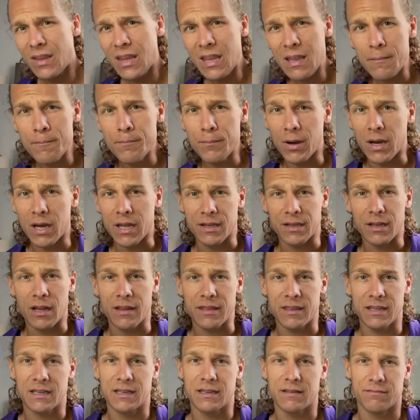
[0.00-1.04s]
but
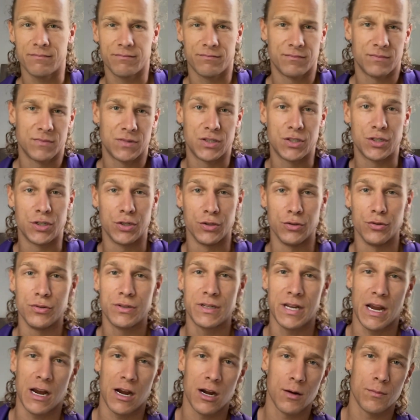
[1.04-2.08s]
nothing too
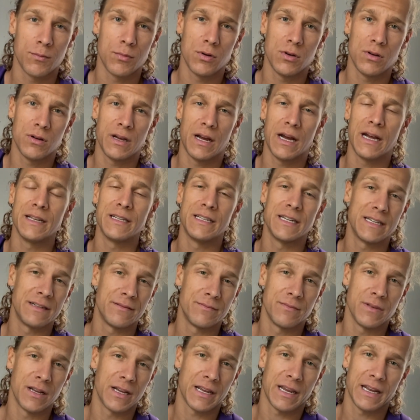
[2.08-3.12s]
terrible. I
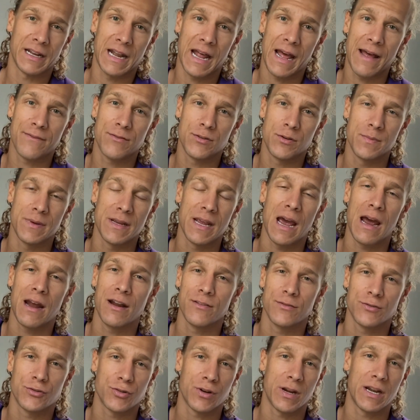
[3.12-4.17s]
did, again, have to be out
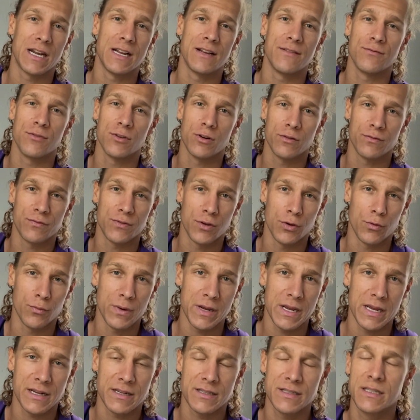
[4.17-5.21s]
of training for a few
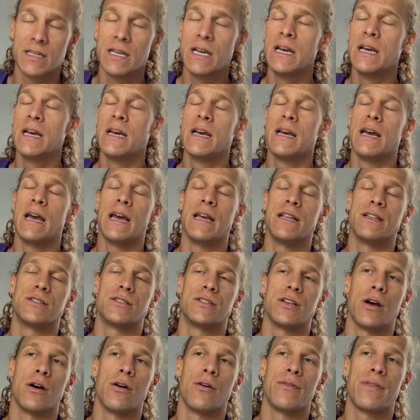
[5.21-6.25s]
weeks, and
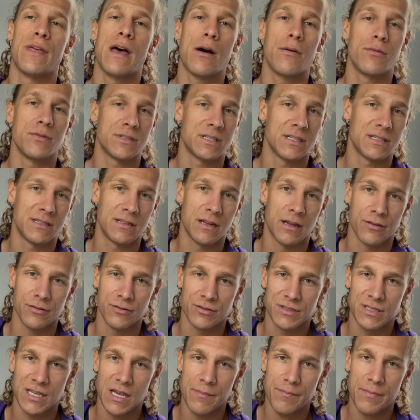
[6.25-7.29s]
so that was another
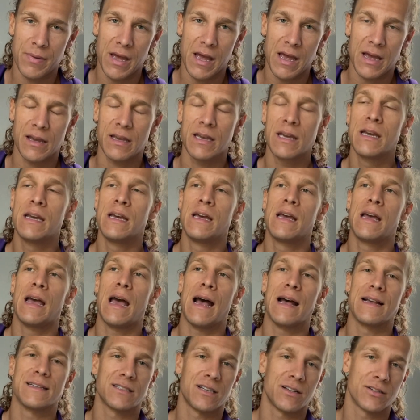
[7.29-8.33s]
setback.
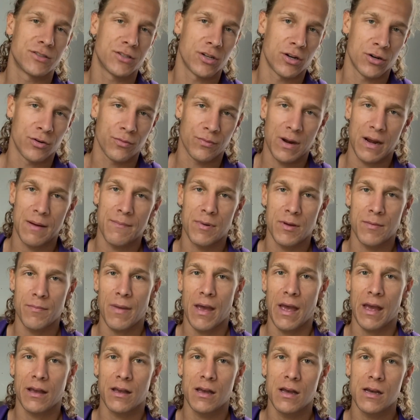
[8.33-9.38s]
As I started ramping
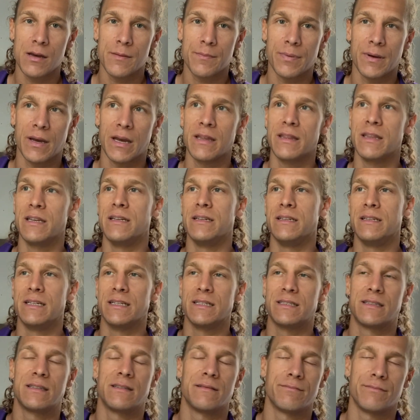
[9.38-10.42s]
back up, I then
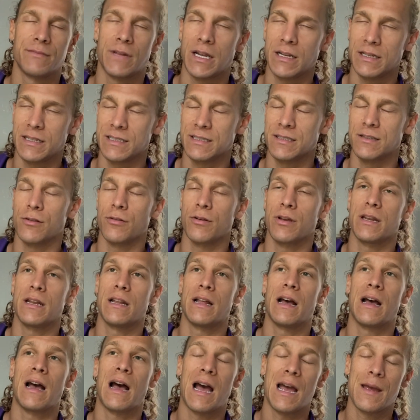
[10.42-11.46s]

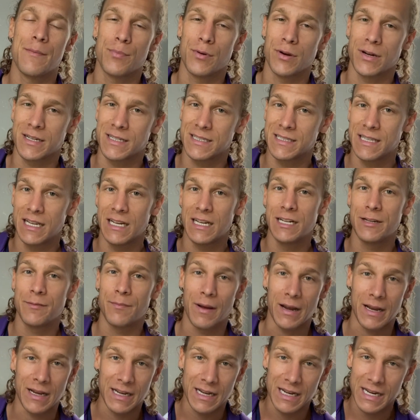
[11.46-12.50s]
hyperextended
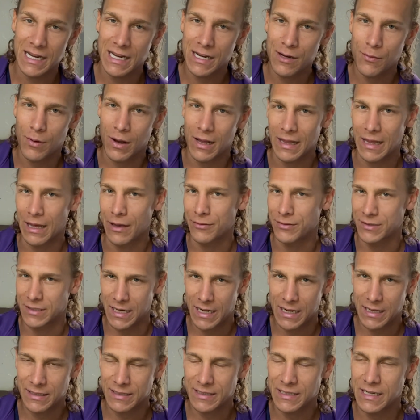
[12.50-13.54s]
my knee while out
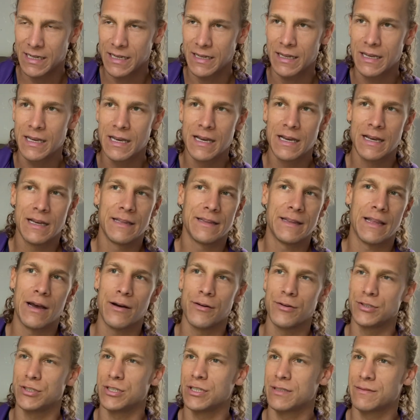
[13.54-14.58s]
dancing. That
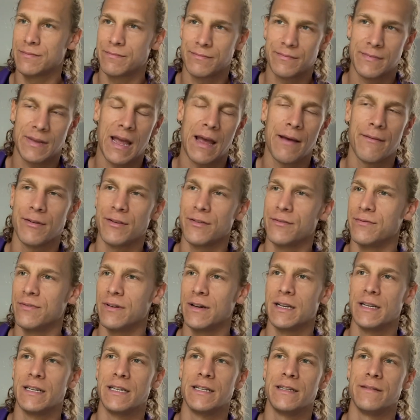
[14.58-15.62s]
was just having
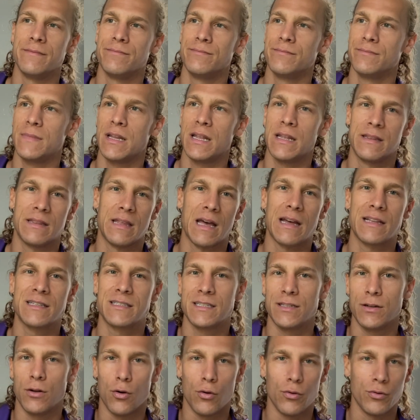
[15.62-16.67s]
fun, and that's
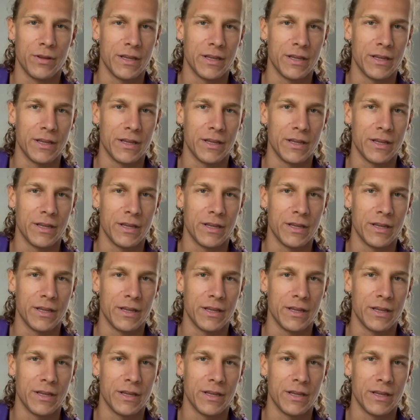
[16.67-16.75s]
an old